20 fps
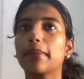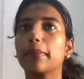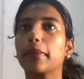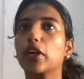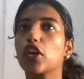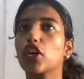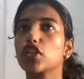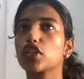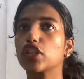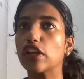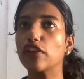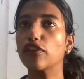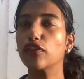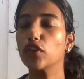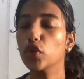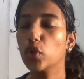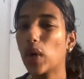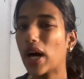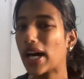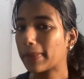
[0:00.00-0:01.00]
Because if
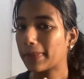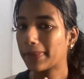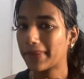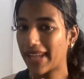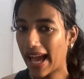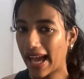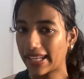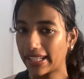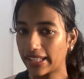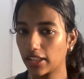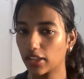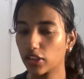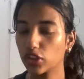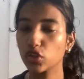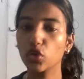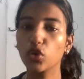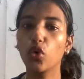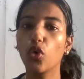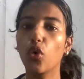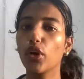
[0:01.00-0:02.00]
you are planning
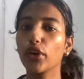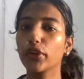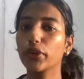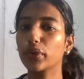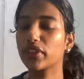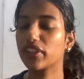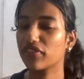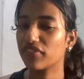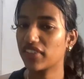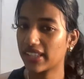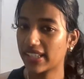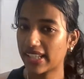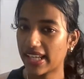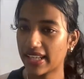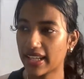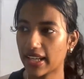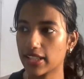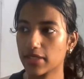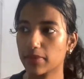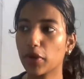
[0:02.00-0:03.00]
to go into different
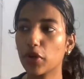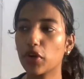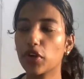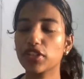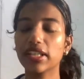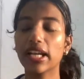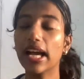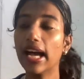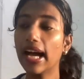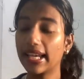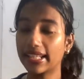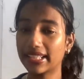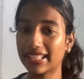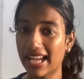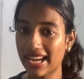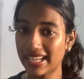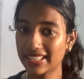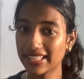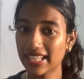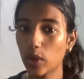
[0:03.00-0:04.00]
areas, because
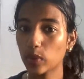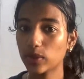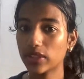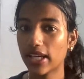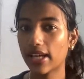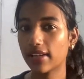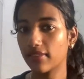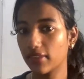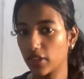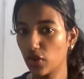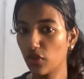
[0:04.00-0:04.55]
right now they are,